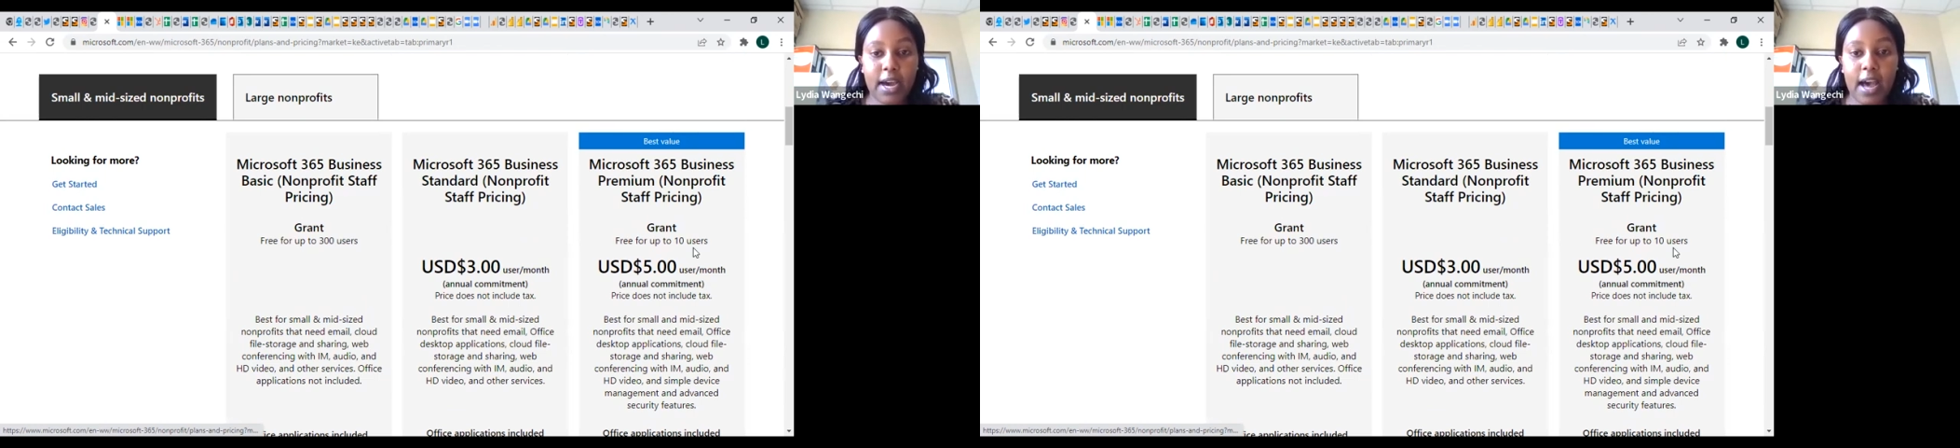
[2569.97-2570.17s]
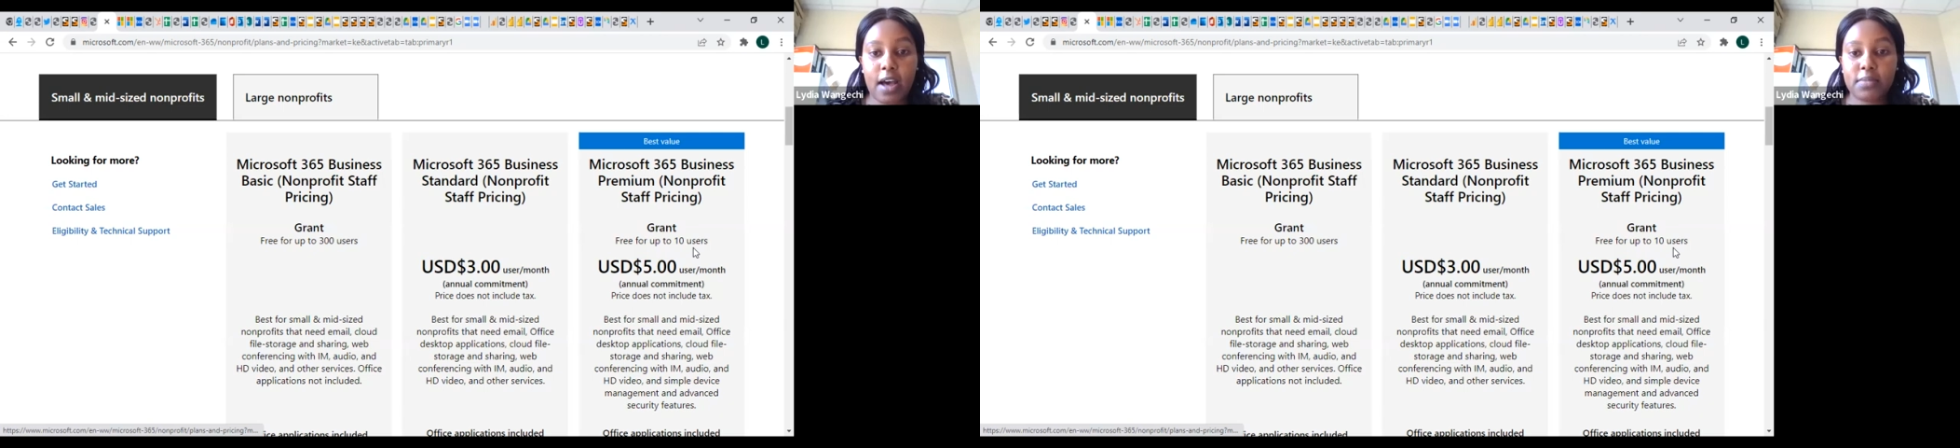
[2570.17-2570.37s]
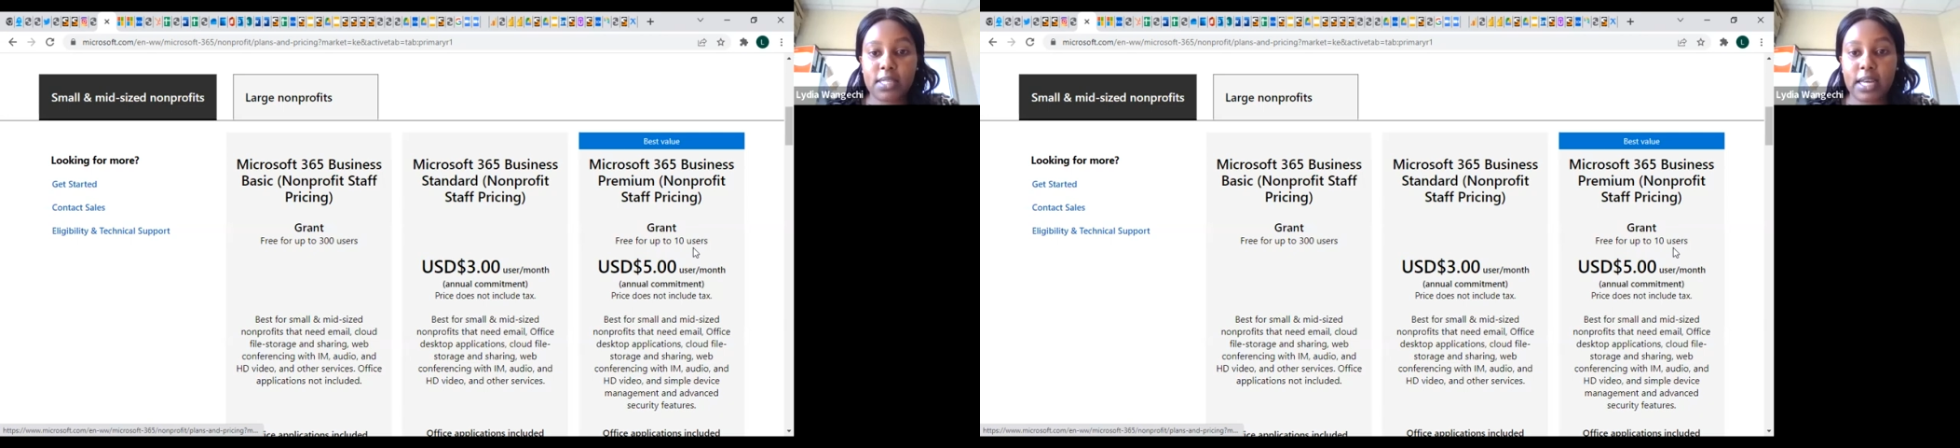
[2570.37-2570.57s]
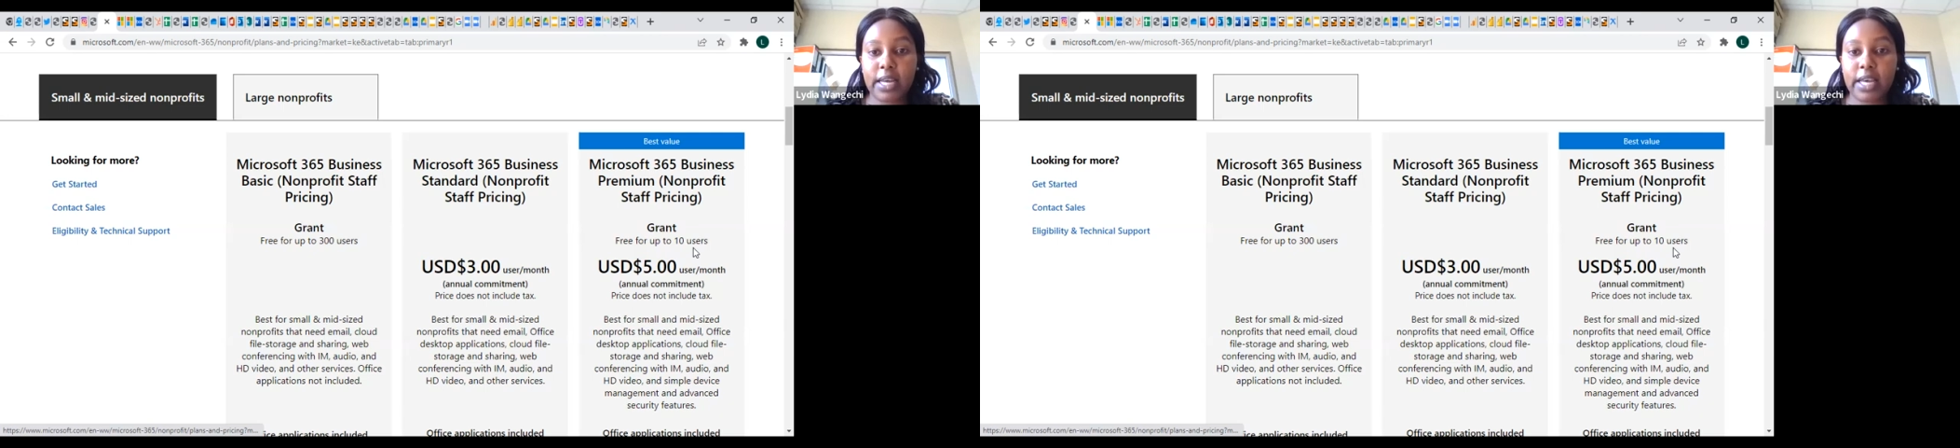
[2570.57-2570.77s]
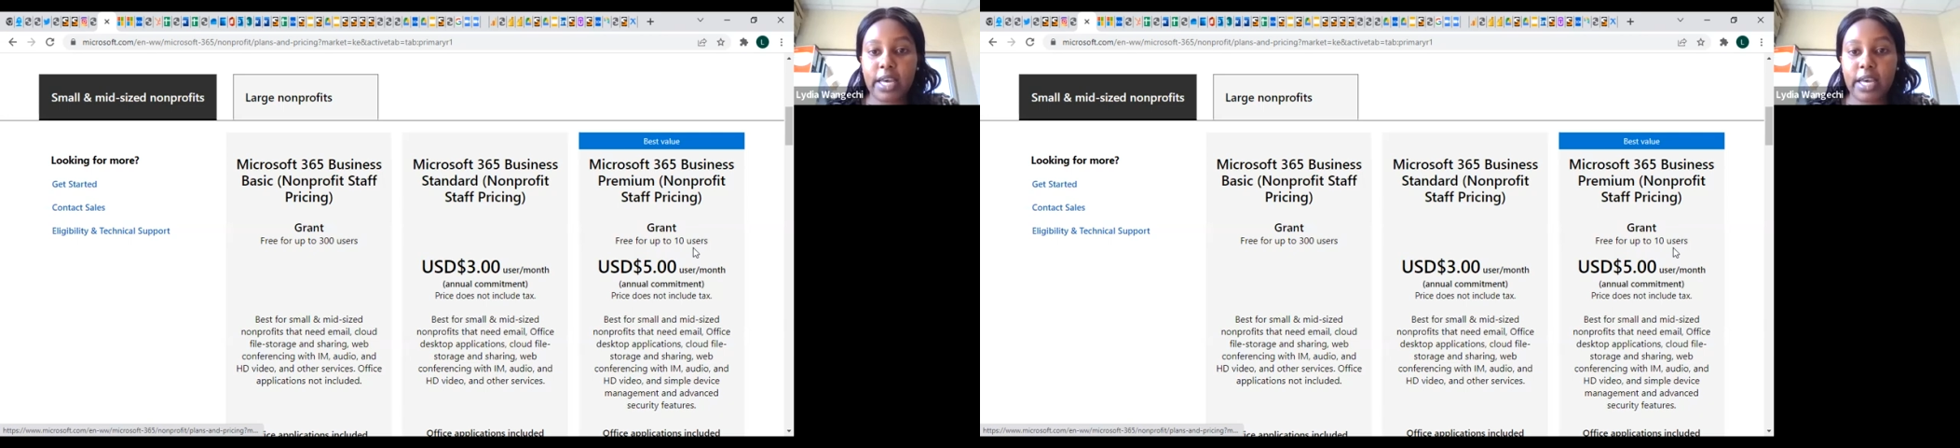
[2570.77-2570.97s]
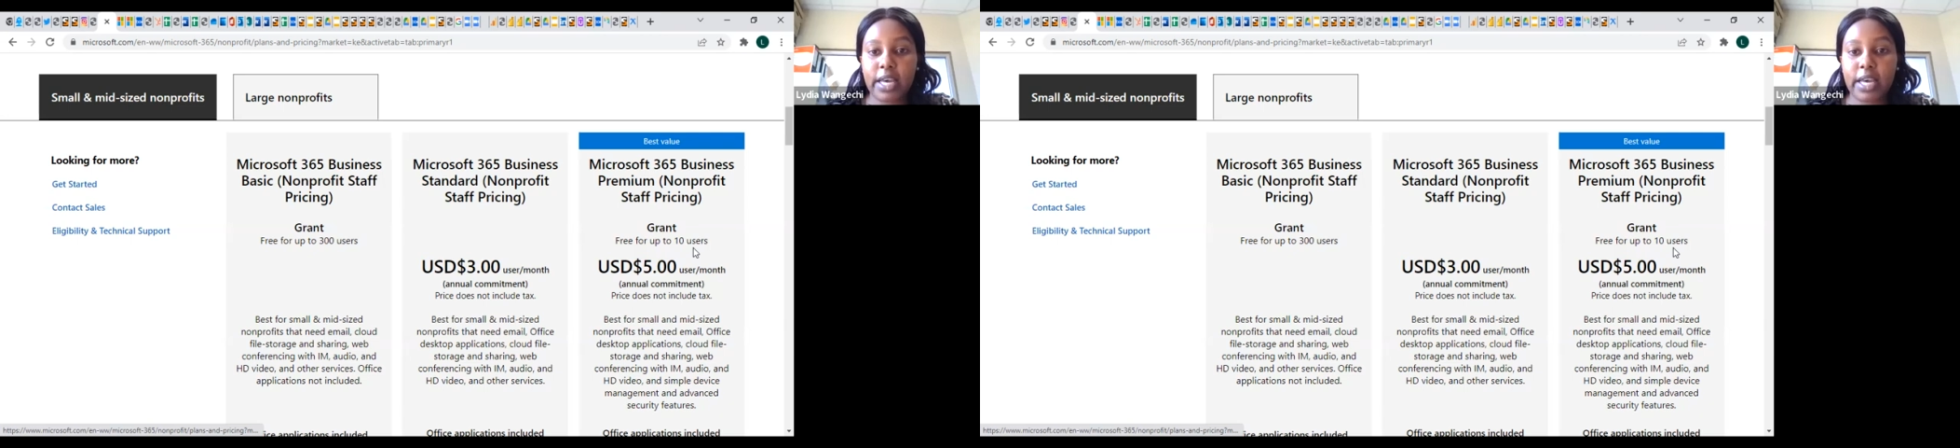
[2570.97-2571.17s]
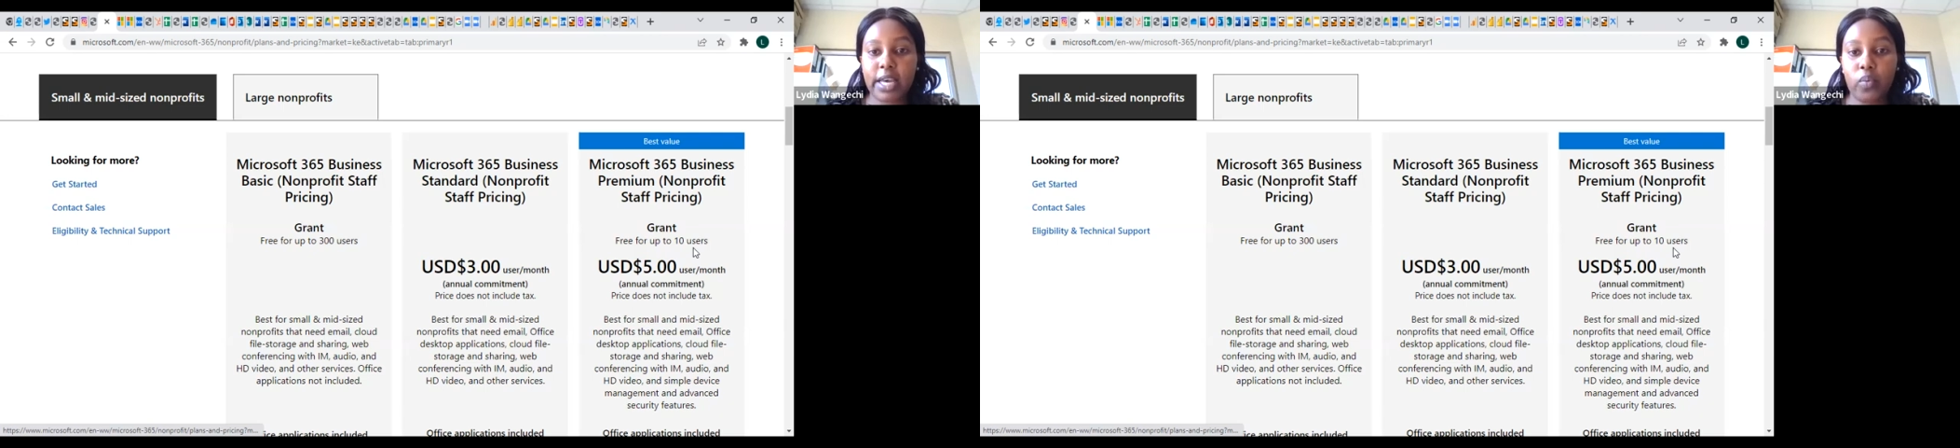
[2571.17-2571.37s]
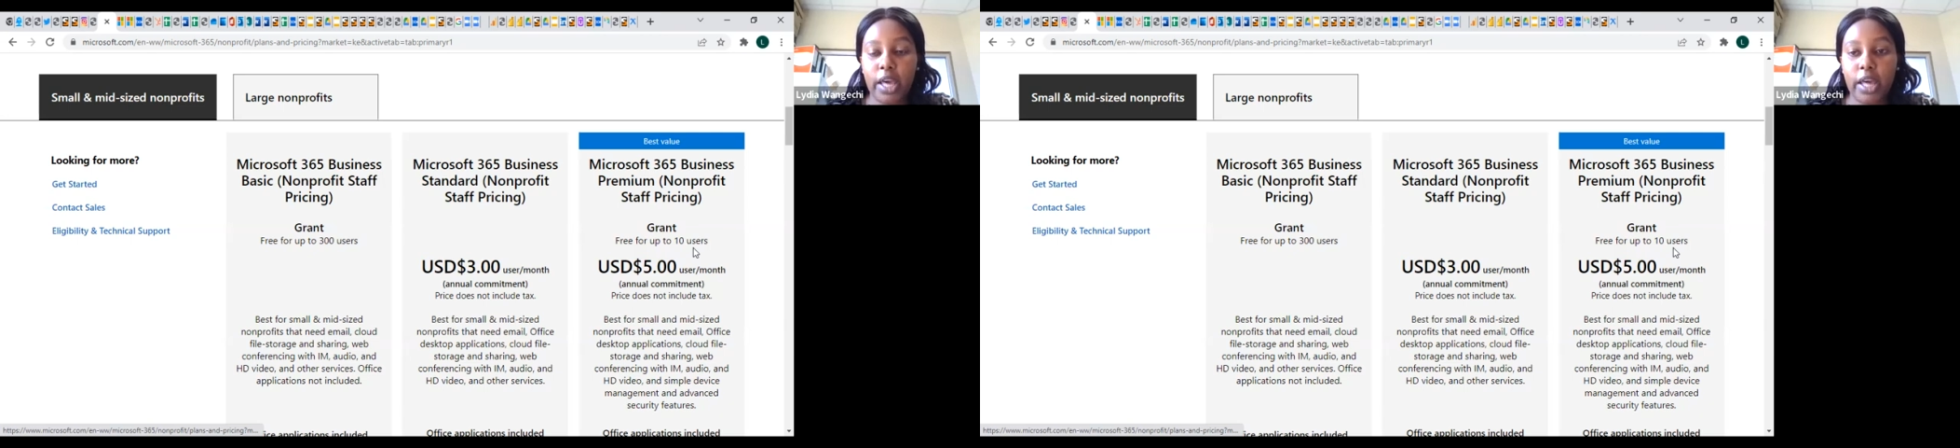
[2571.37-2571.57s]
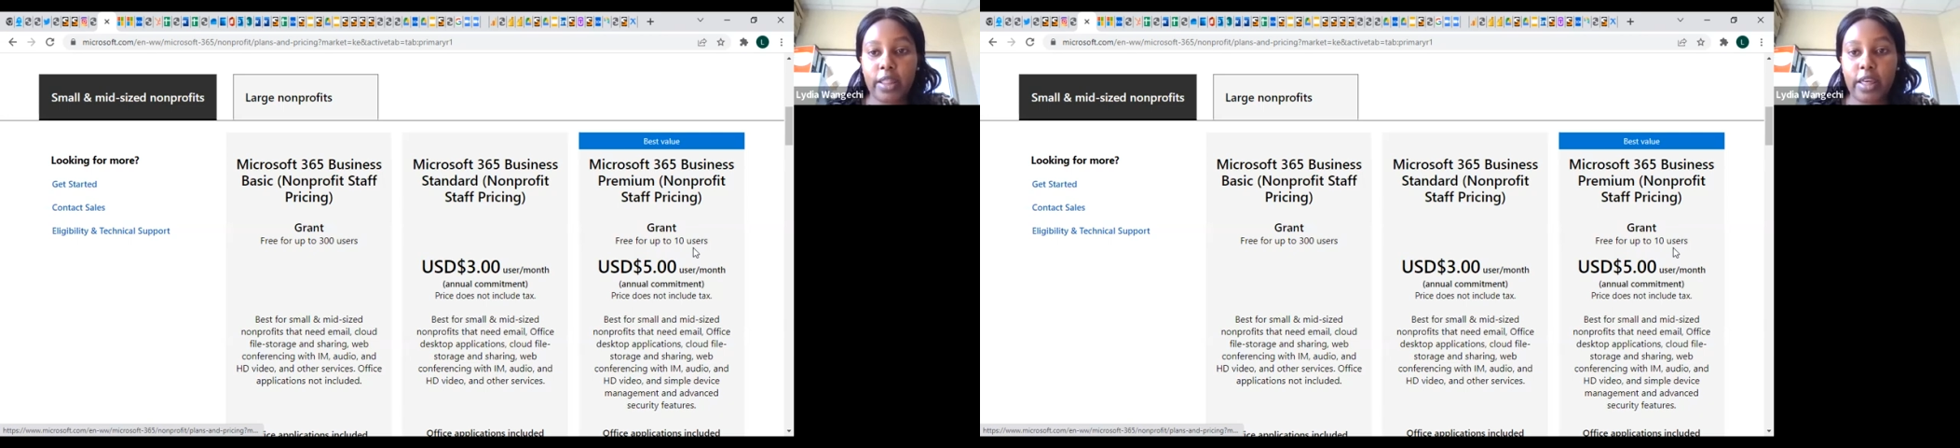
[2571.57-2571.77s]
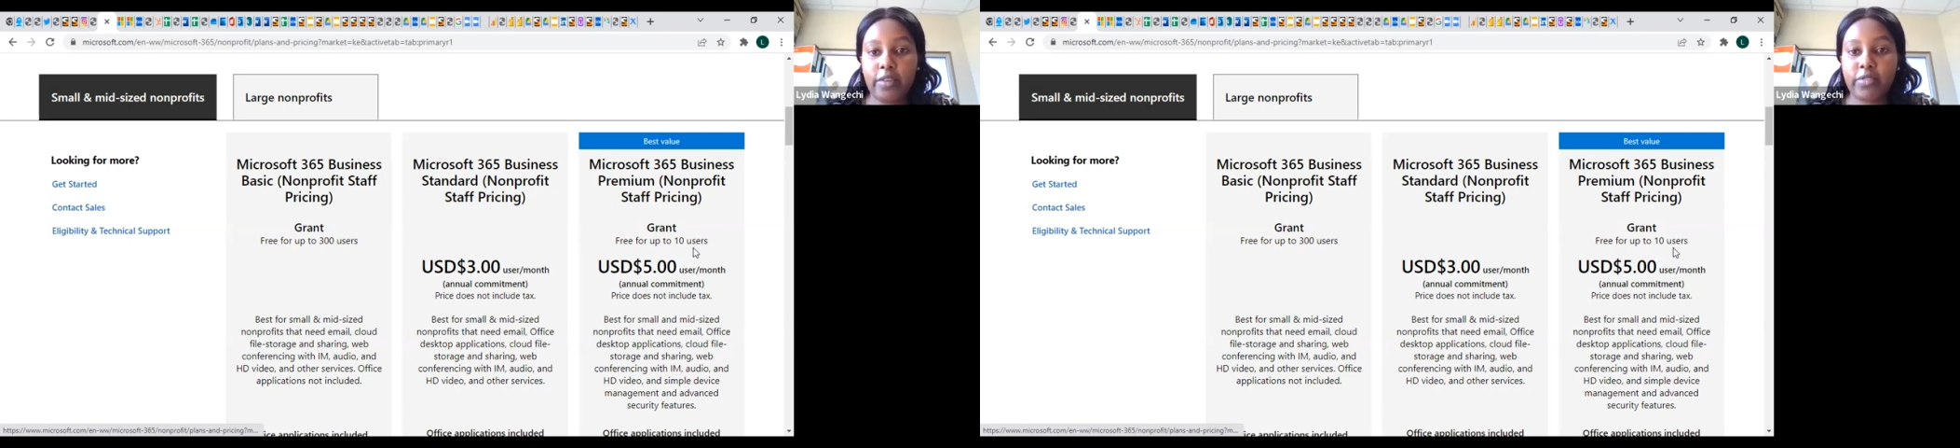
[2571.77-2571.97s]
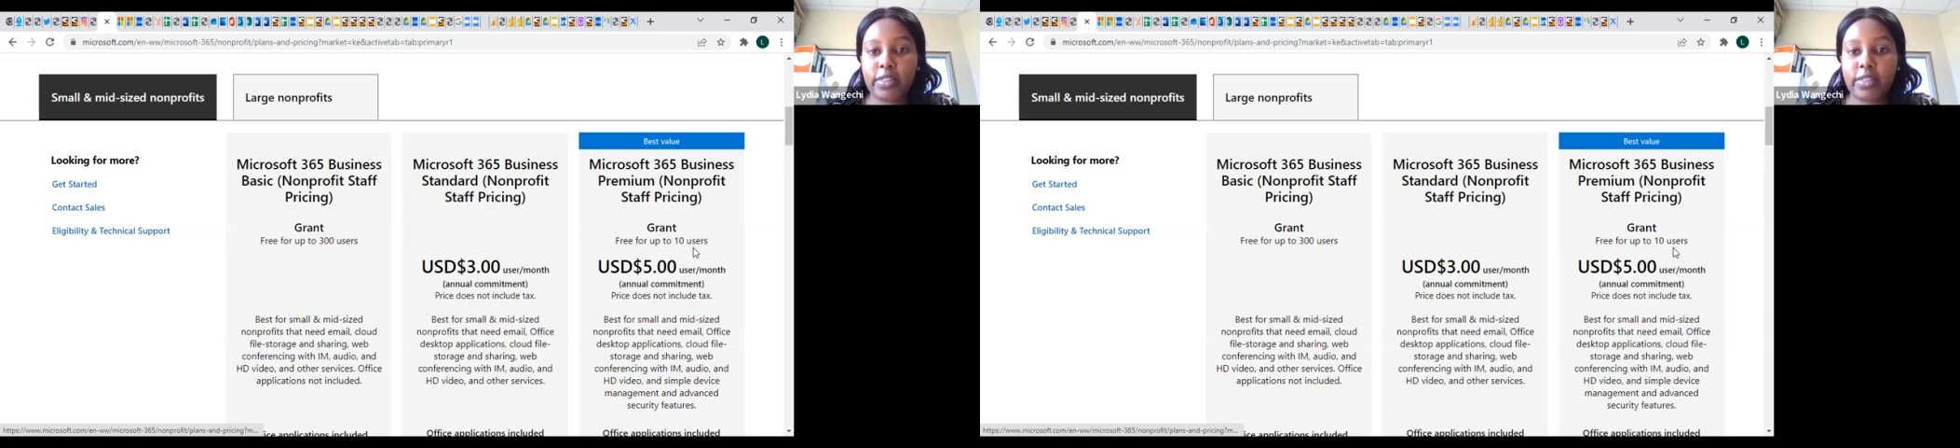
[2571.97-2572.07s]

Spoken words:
comes again with